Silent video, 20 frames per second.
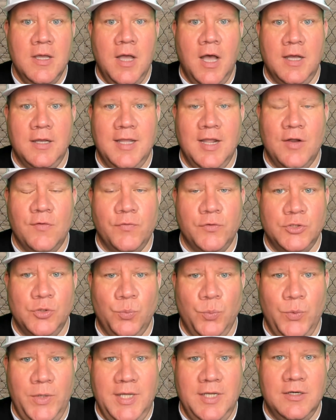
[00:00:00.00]
careful
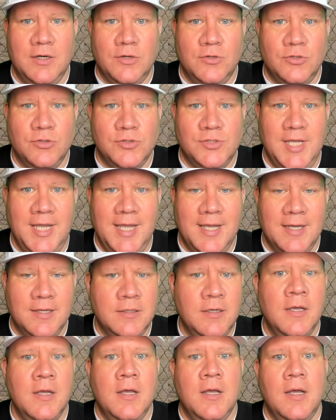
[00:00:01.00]
to read and
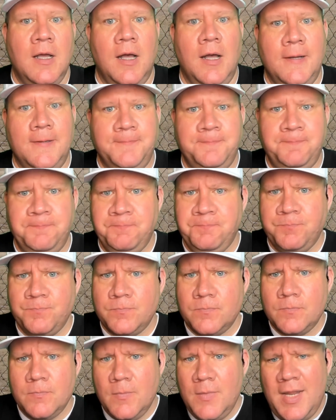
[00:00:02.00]
understand.
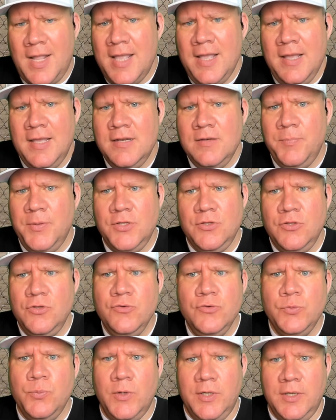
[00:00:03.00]
But
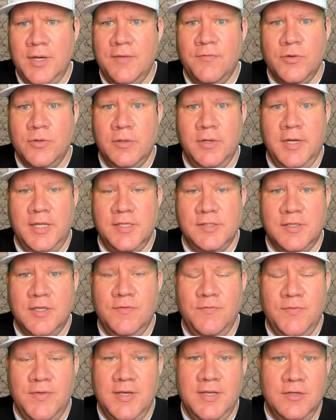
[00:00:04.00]
use whatever is
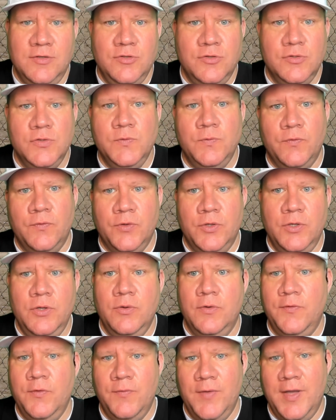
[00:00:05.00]
convenient and useful for
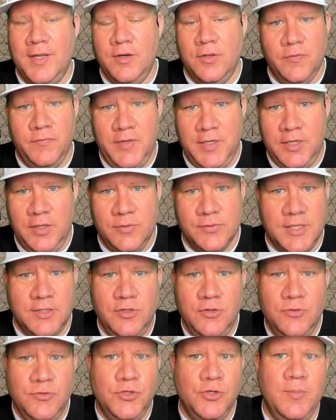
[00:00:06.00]
you. If you find other videos on
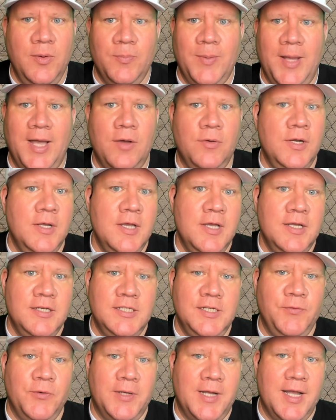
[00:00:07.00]
YouTube about
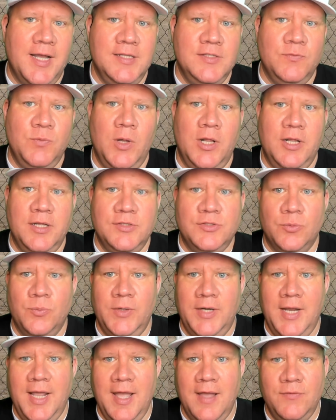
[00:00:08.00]
different kinds of wallets or
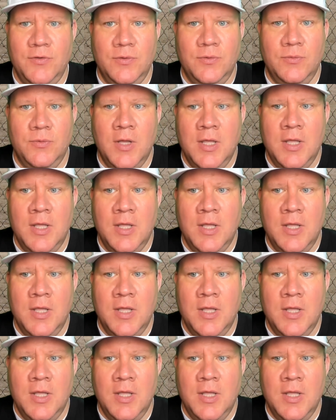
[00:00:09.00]
what have you,